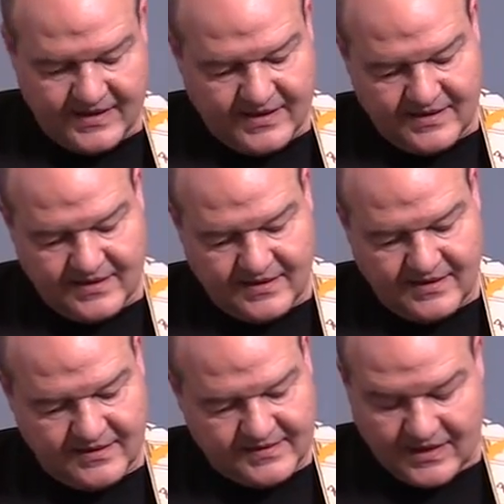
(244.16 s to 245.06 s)
and
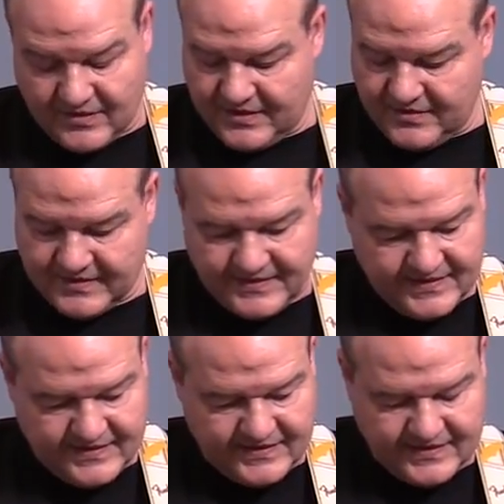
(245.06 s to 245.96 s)
sound
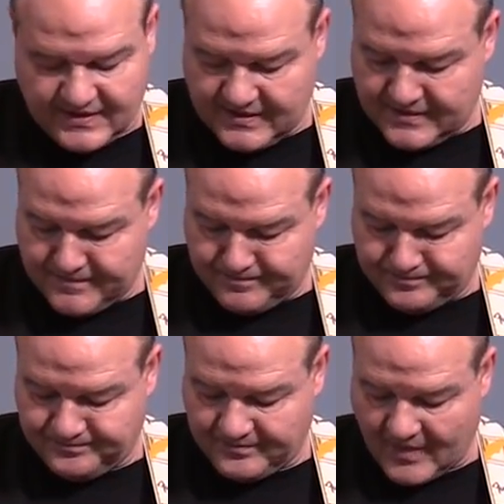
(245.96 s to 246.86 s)
nuances when